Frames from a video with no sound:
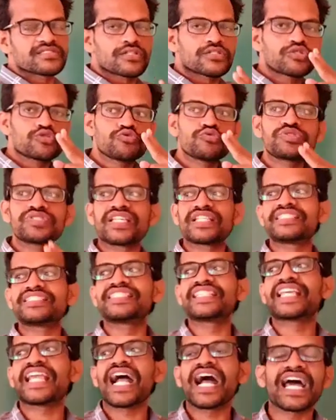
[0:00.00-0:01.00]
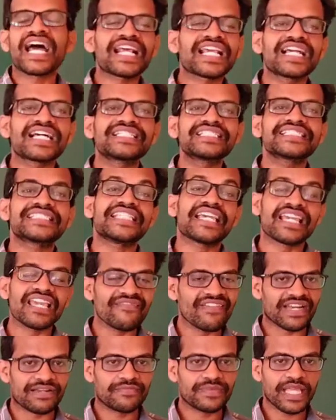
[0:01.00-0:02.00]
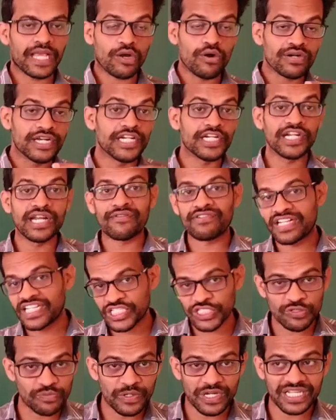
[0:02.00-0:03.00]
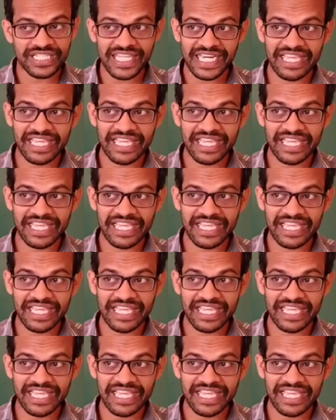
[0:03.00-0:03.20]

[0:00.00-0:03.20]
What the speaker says: the 2 sensory organs they are given according to our textbook.